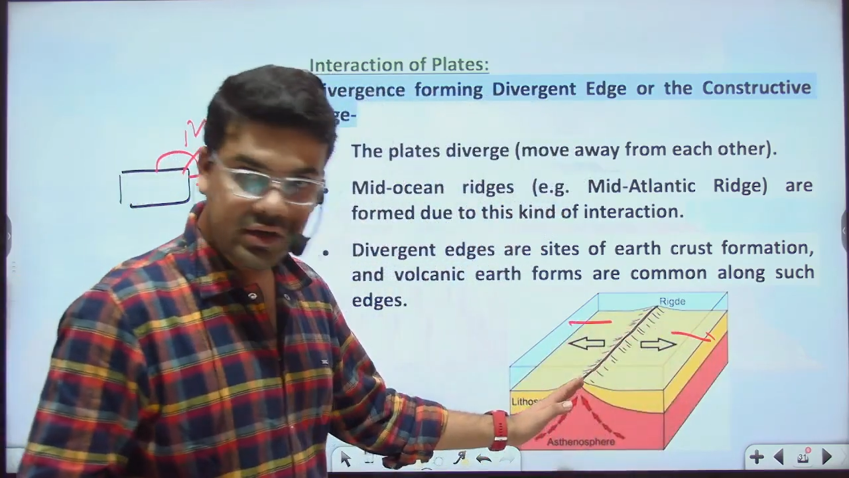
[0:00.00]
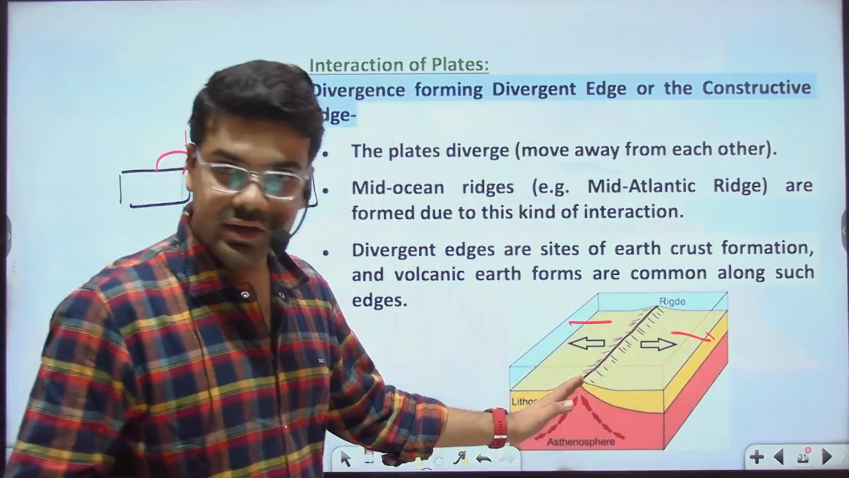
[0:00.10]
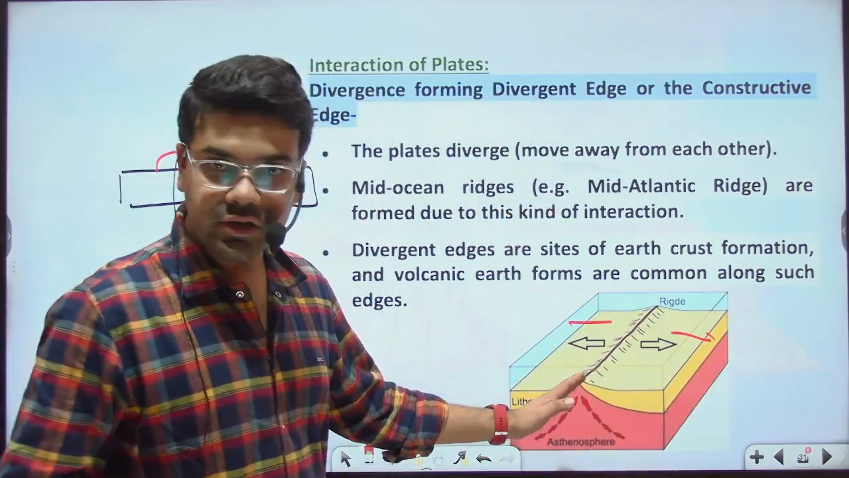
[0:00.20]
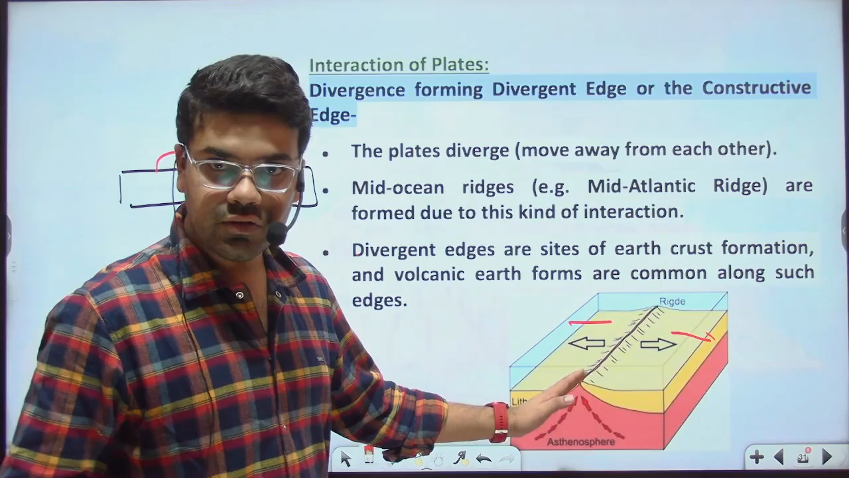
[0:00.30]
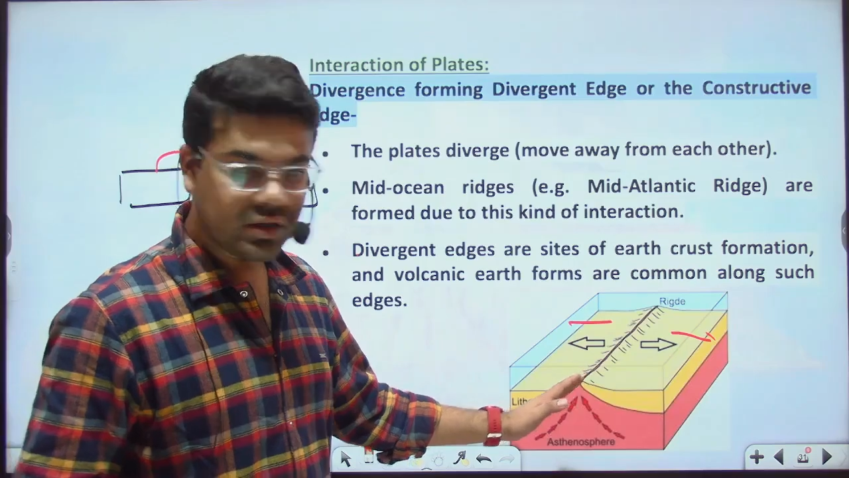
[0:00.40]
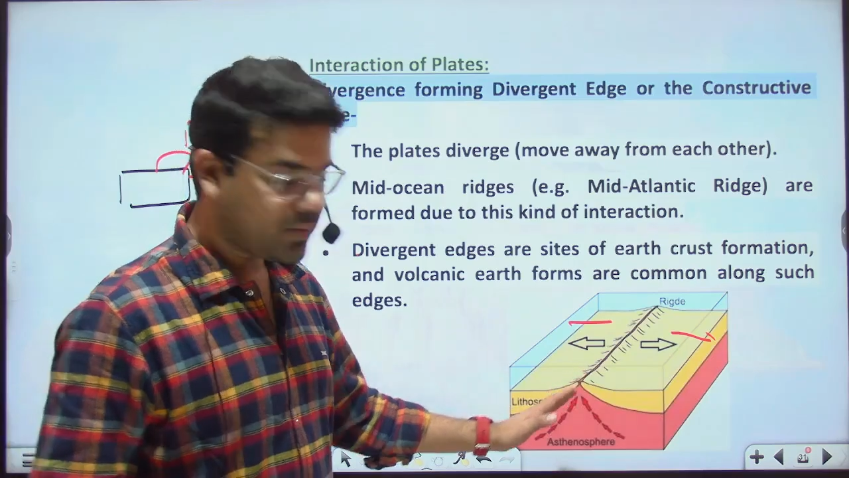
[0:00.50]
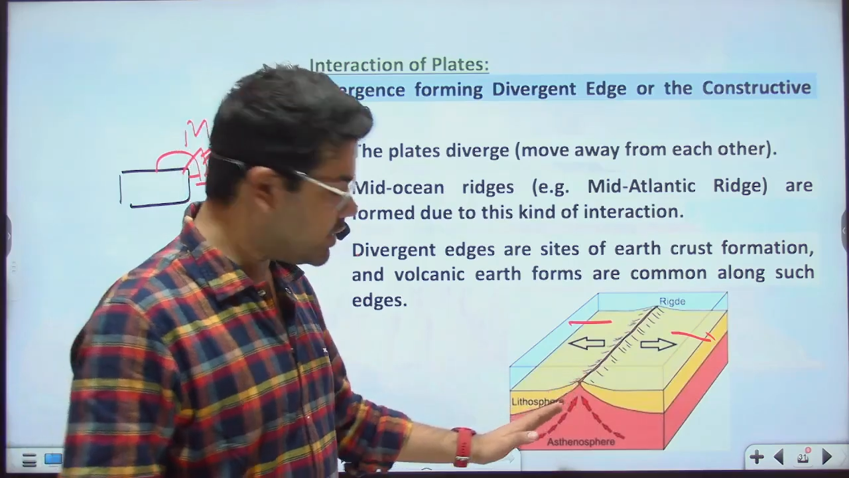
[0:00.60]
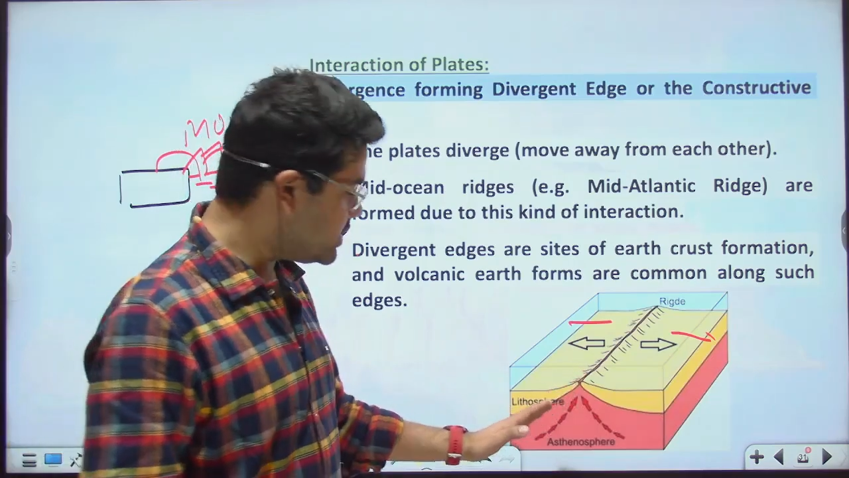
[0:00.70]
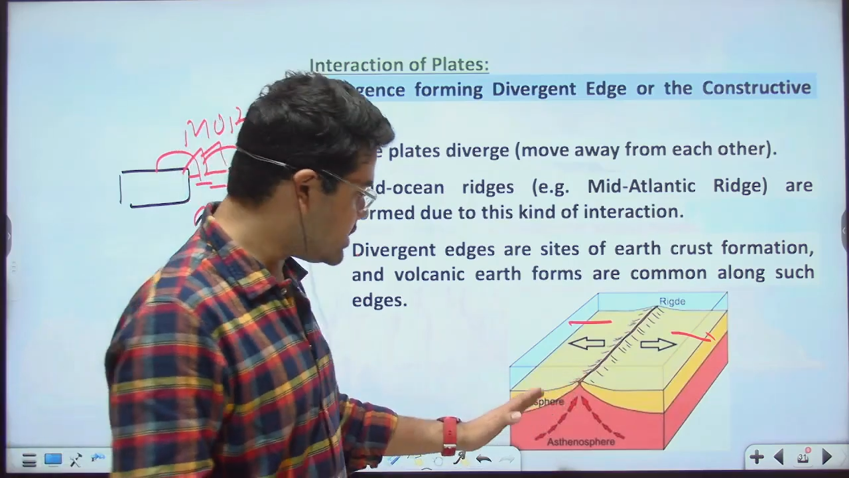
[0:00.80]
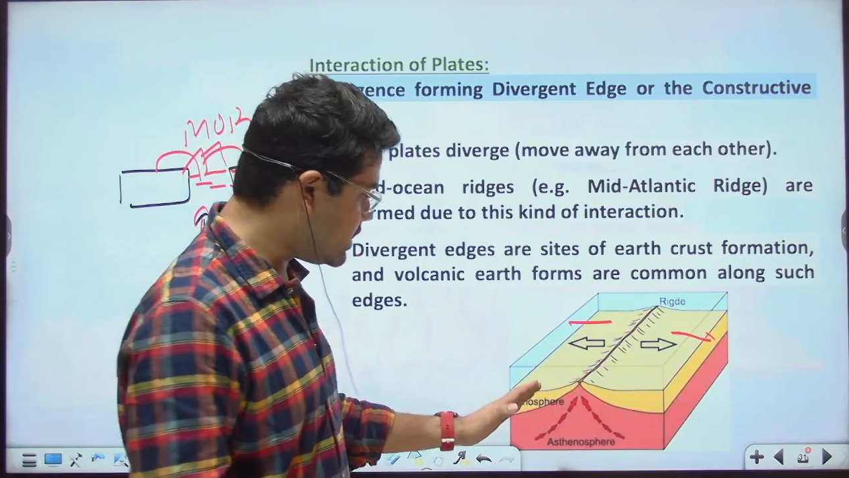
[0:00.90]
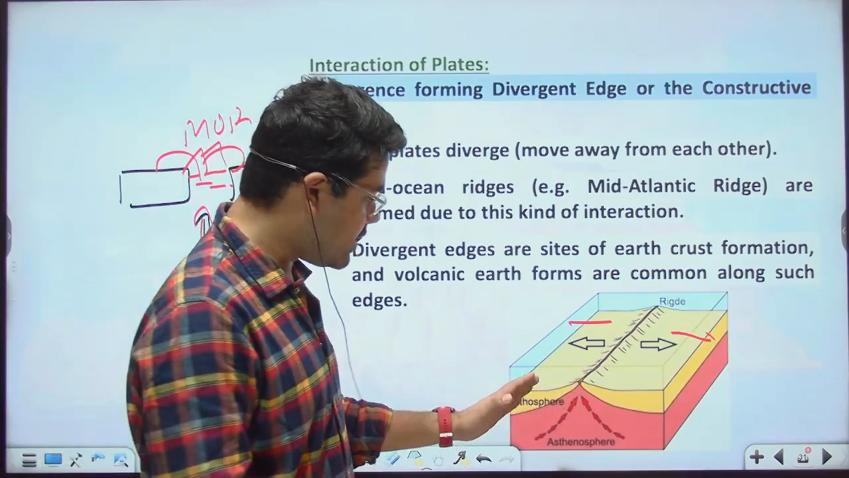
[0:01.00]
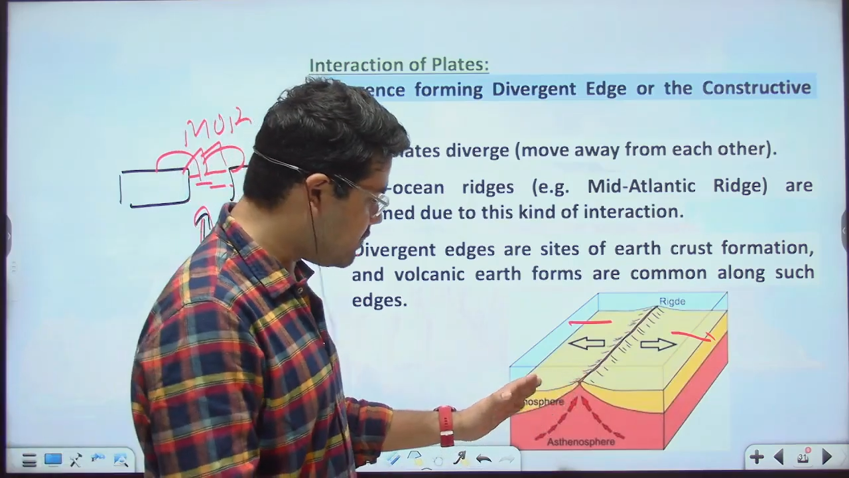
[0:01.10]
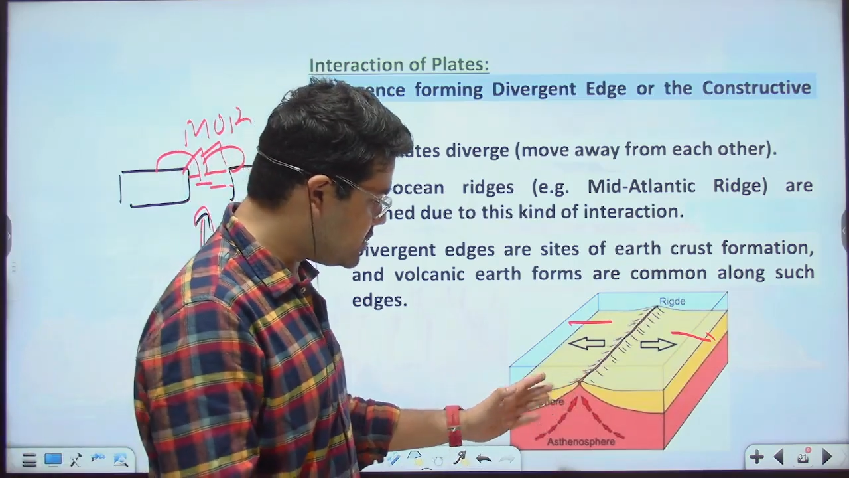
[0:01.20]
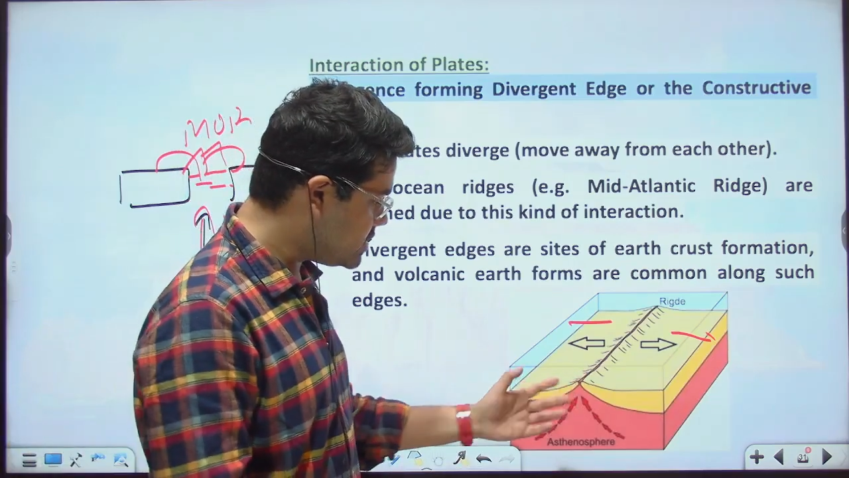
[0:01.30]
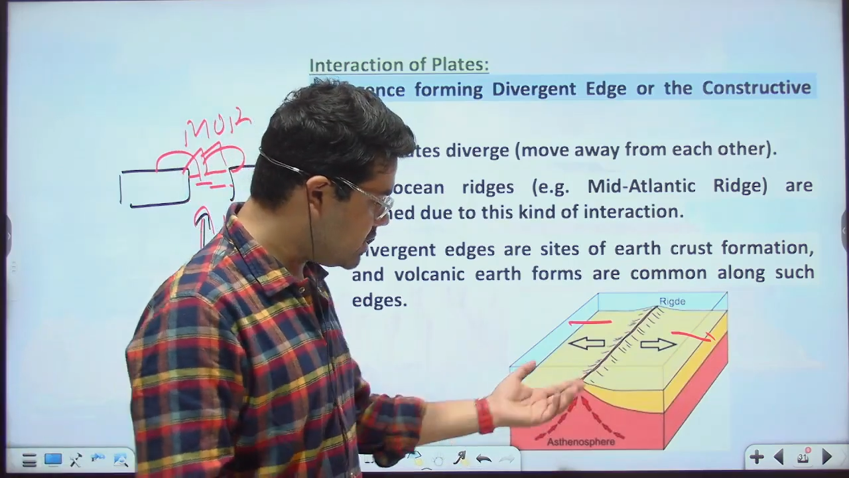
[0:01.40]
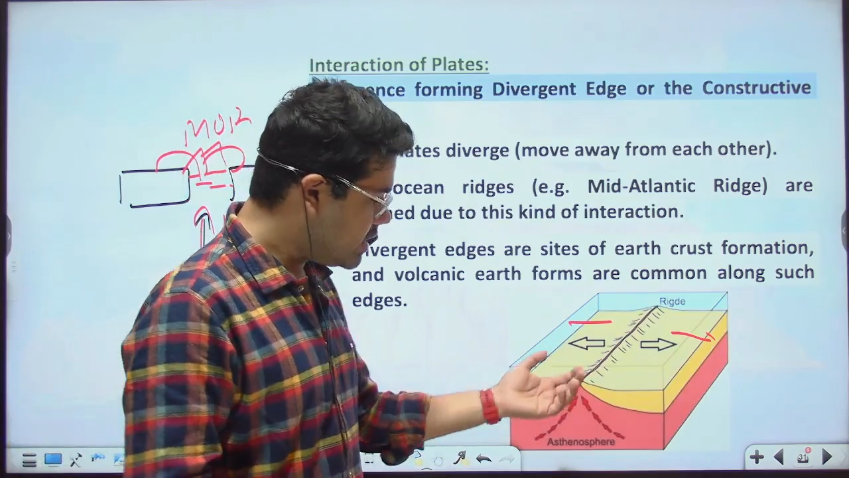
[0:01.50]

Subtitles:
theory, the plates are diverging